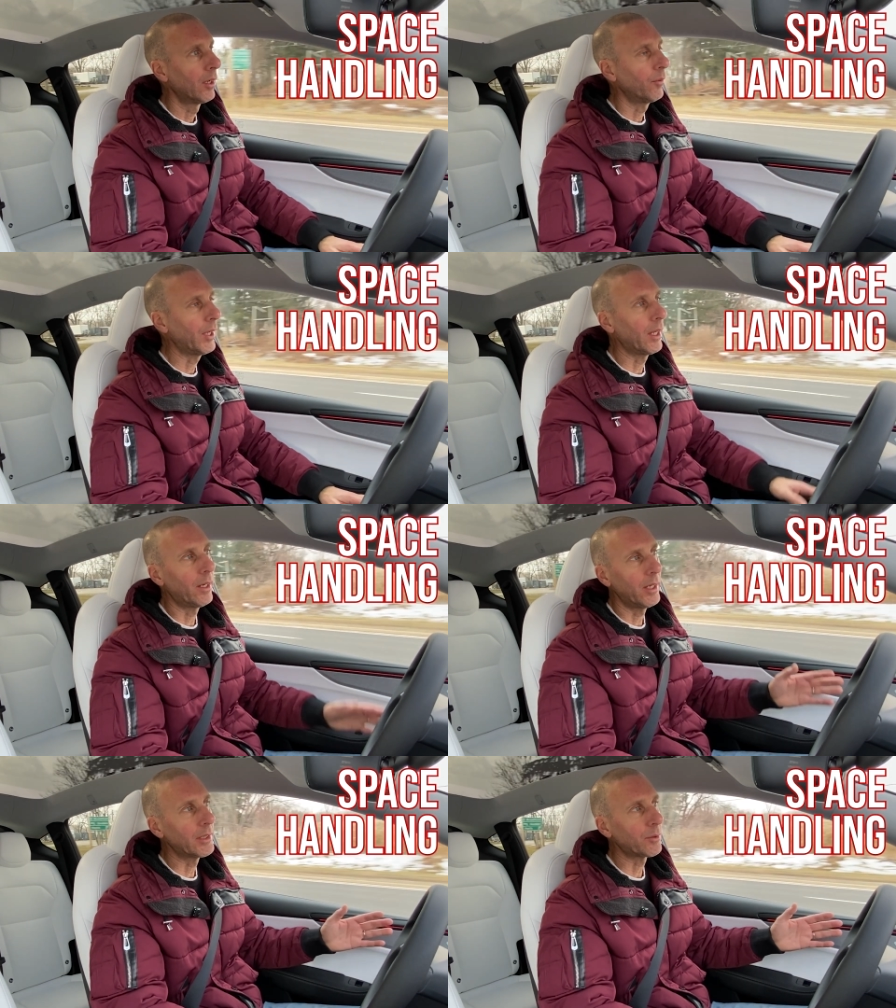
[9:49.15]
we had
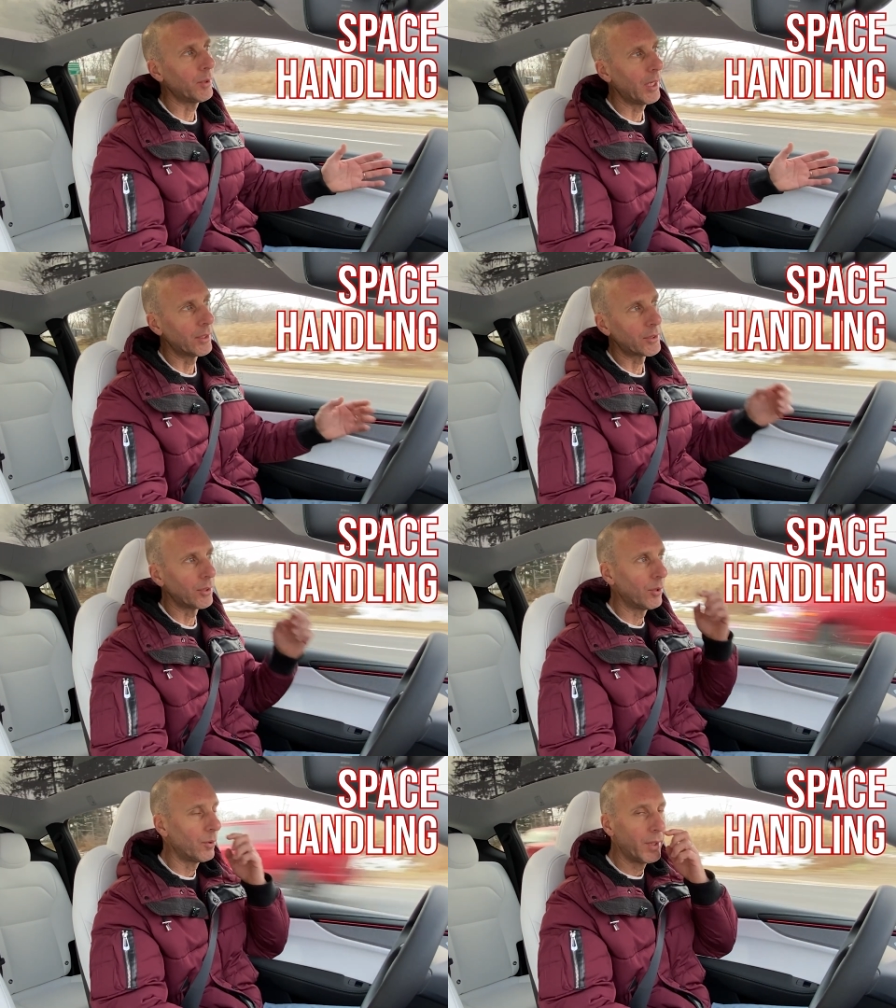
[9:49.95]
ice, we had
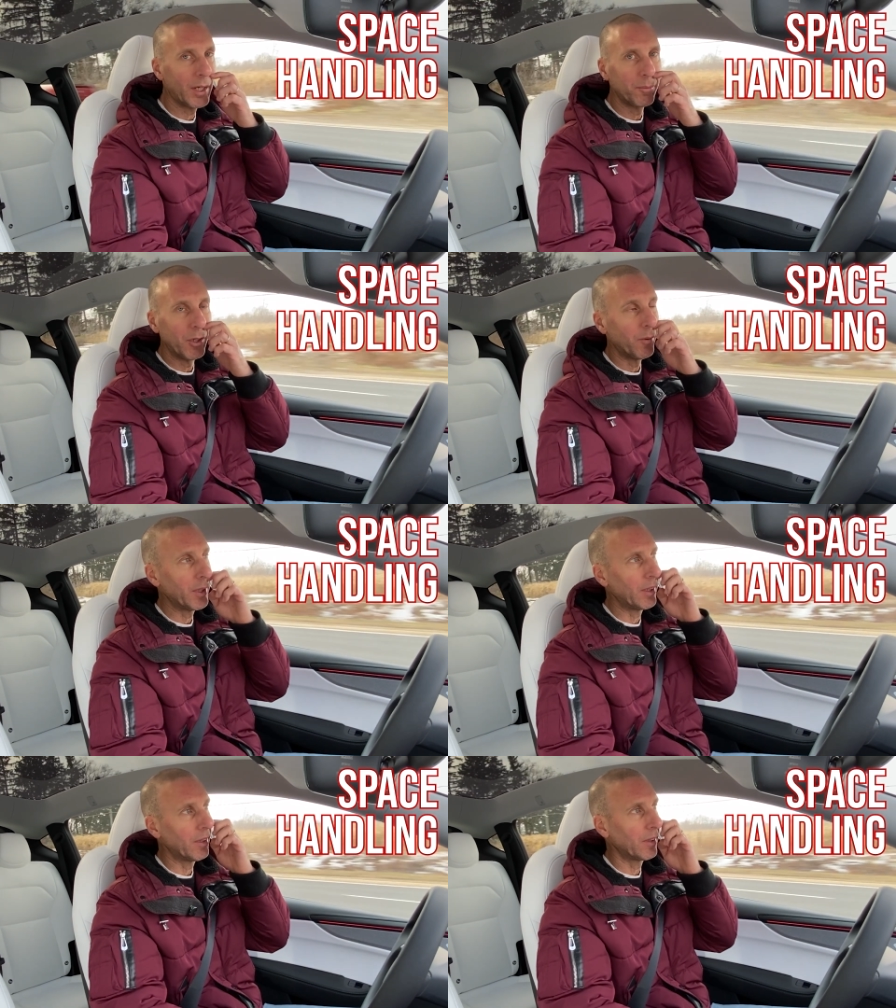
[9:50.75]
snow, we had
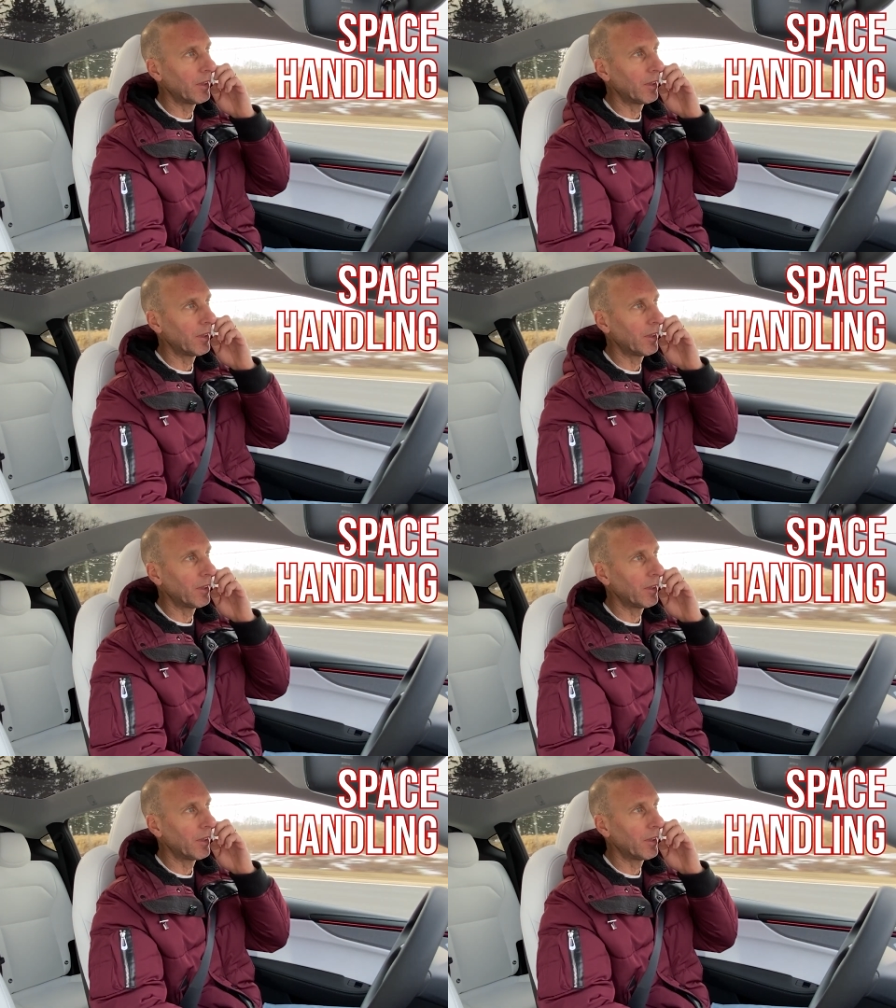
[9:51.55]
blowing.